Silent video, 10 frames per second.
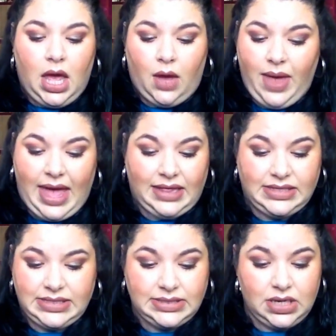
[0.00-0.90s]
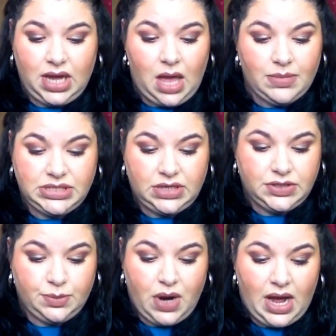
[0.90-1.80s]
Okay, this is going to come as no
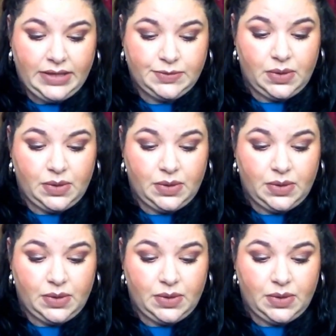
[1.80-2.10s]
surprise,